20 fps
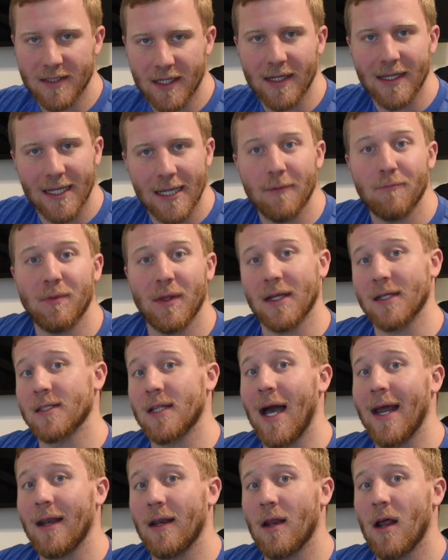to keep things
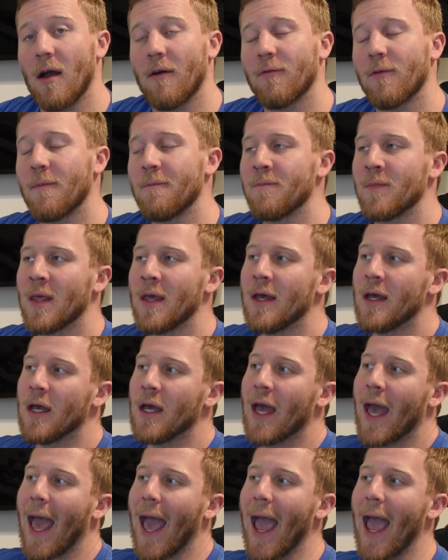light enough.
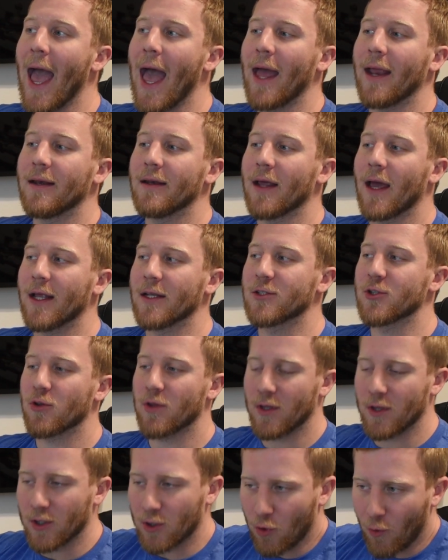And so
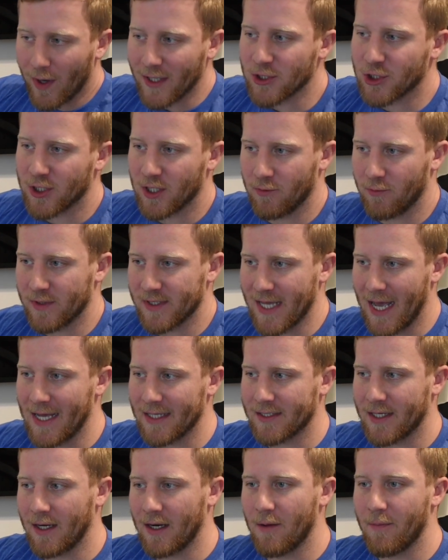then the question was
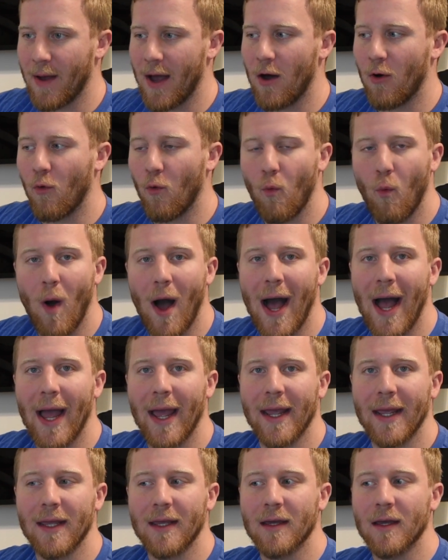asking about
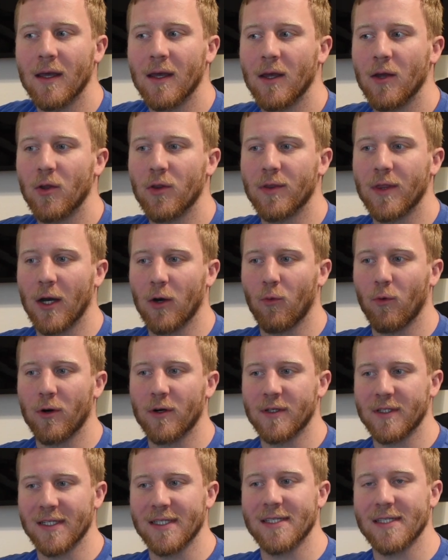why there were
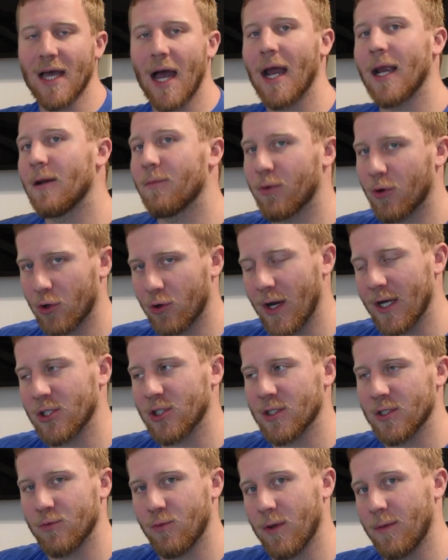design
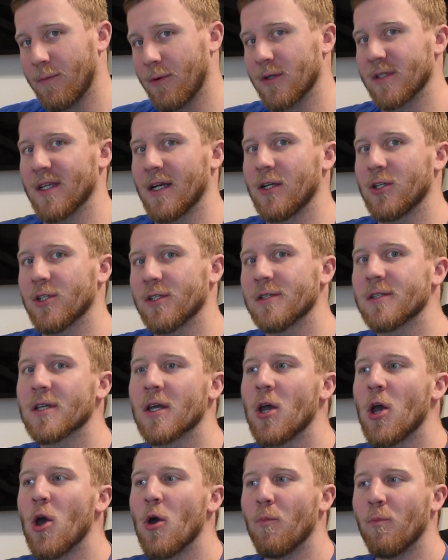progressions with percentages,
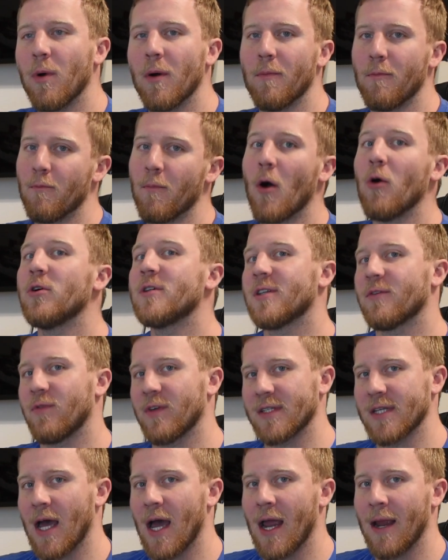but most of
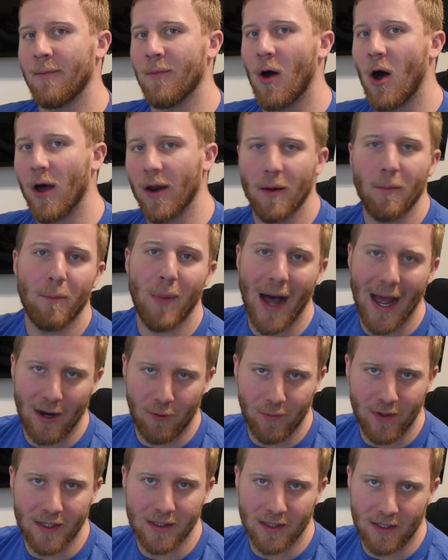the time on a
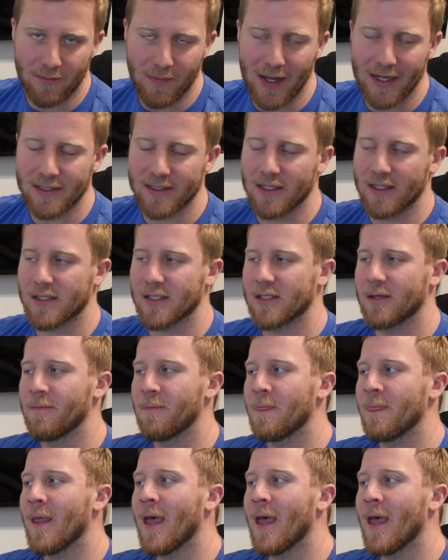bi-weekly basis.